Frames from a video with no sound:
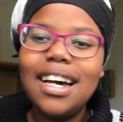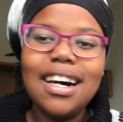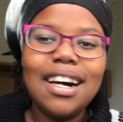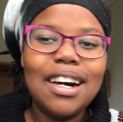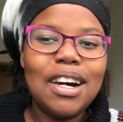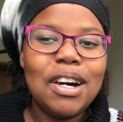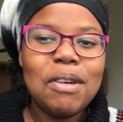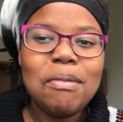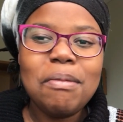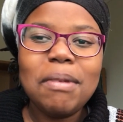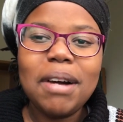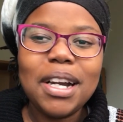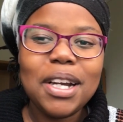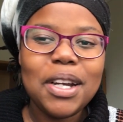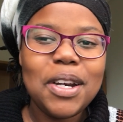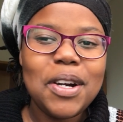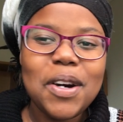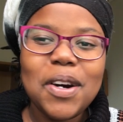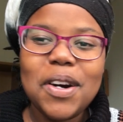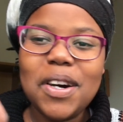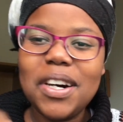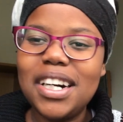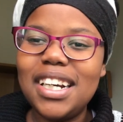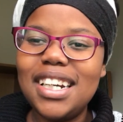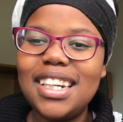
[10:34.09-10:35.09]
Oh my
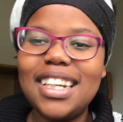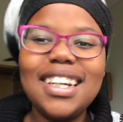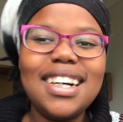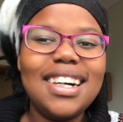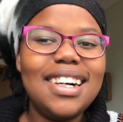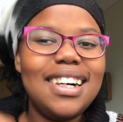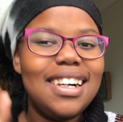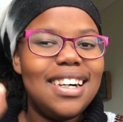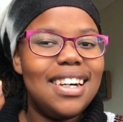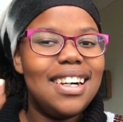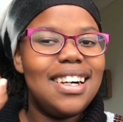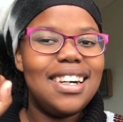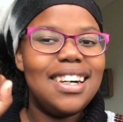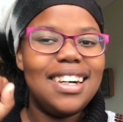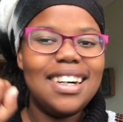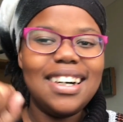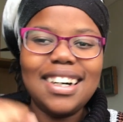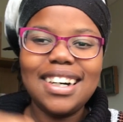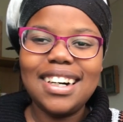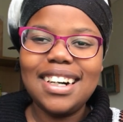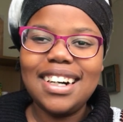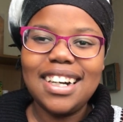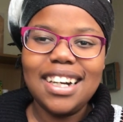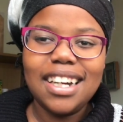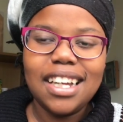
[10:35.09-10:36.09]
God.
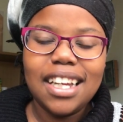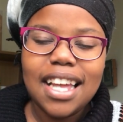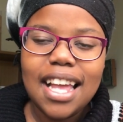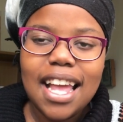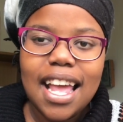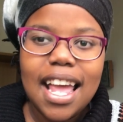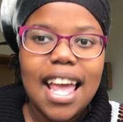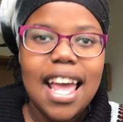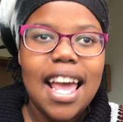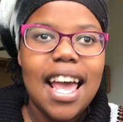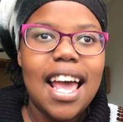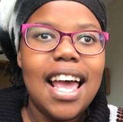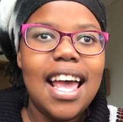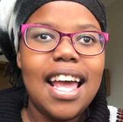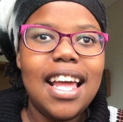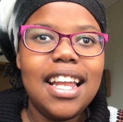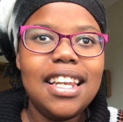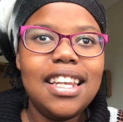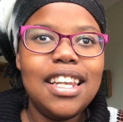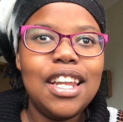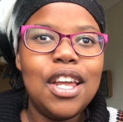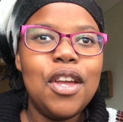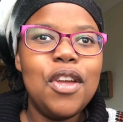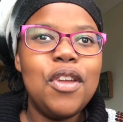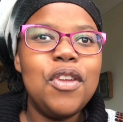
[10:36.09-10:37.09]
And
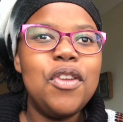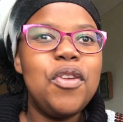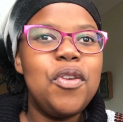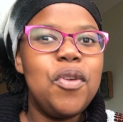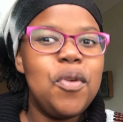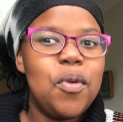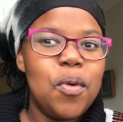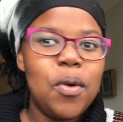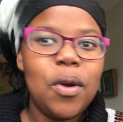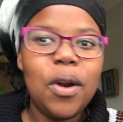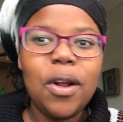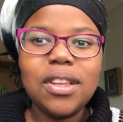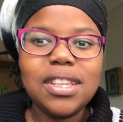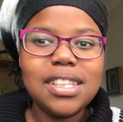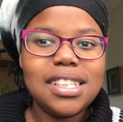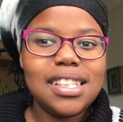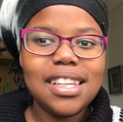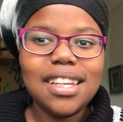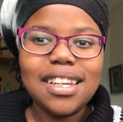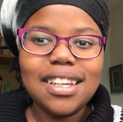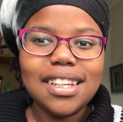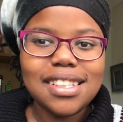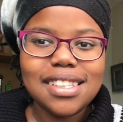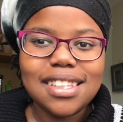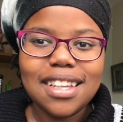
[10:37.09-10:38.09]
you don't see
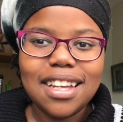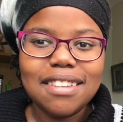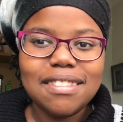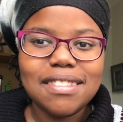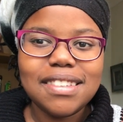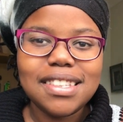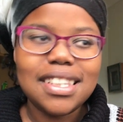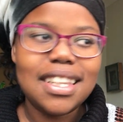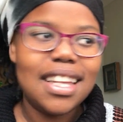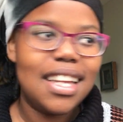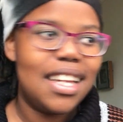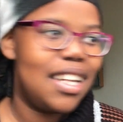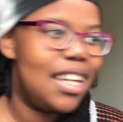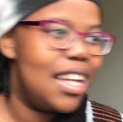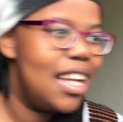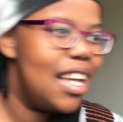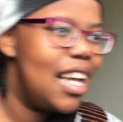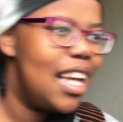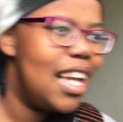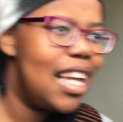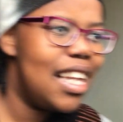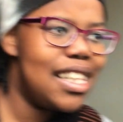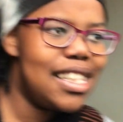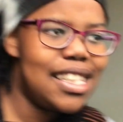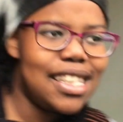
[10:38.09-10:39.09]
yourself as that.
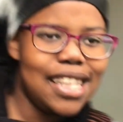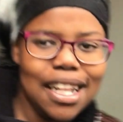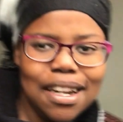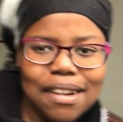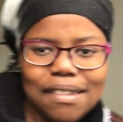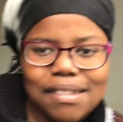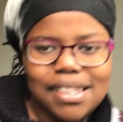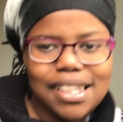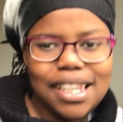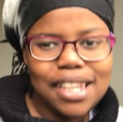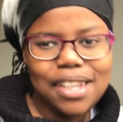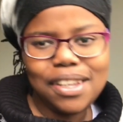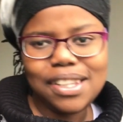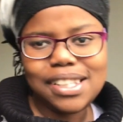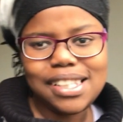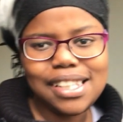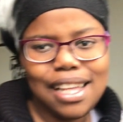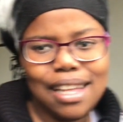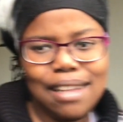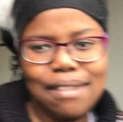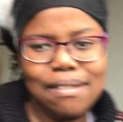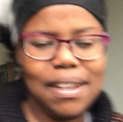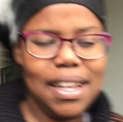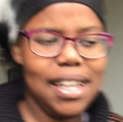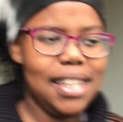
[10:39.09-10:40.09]
Instead of seeing
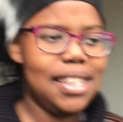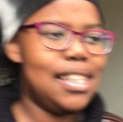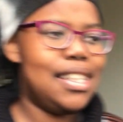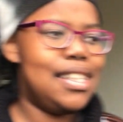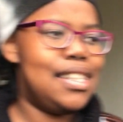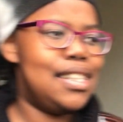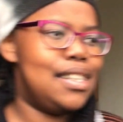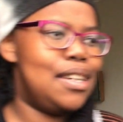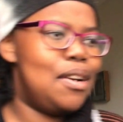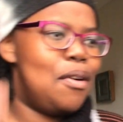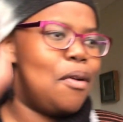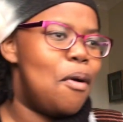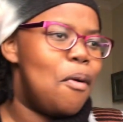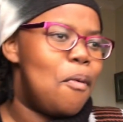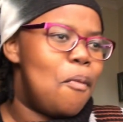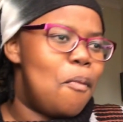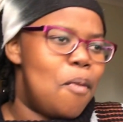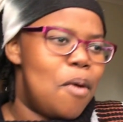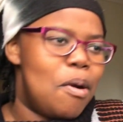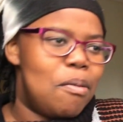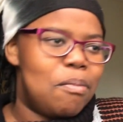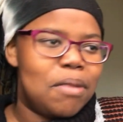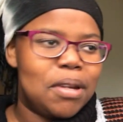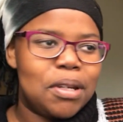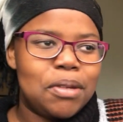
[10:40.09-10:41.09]
yourself as a strong
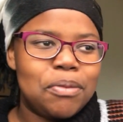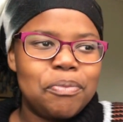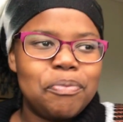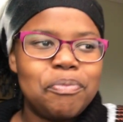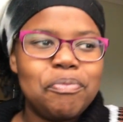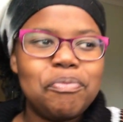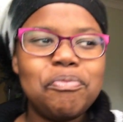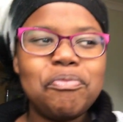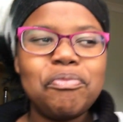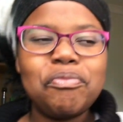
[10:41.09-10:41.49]
woman